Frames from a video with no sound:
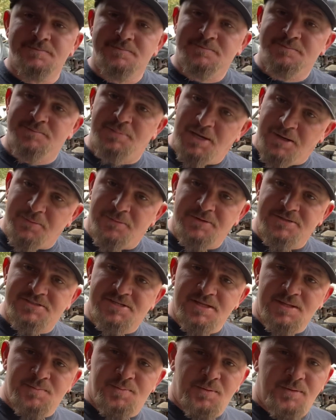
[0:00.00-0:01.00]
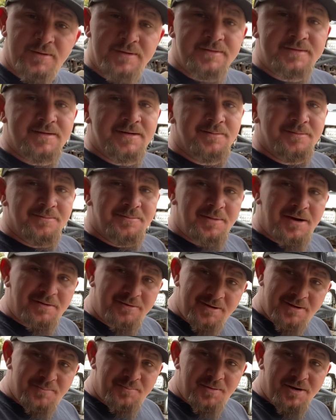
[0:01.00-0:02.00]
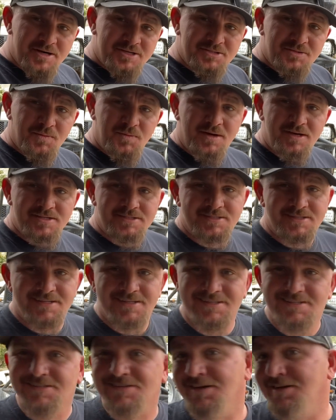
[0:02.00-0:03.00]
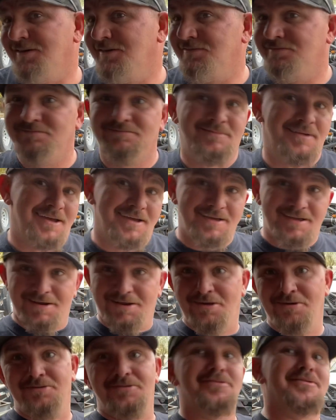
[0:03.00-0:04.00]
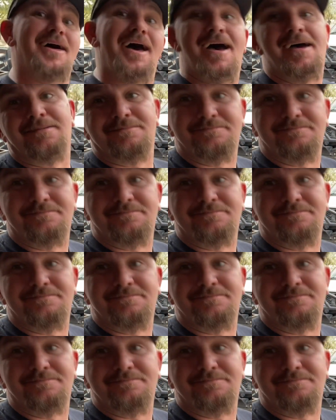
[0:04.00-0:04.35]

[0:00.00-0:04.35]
but we're to the point that I'm about ready to pressure wash this, so I gotta go do that.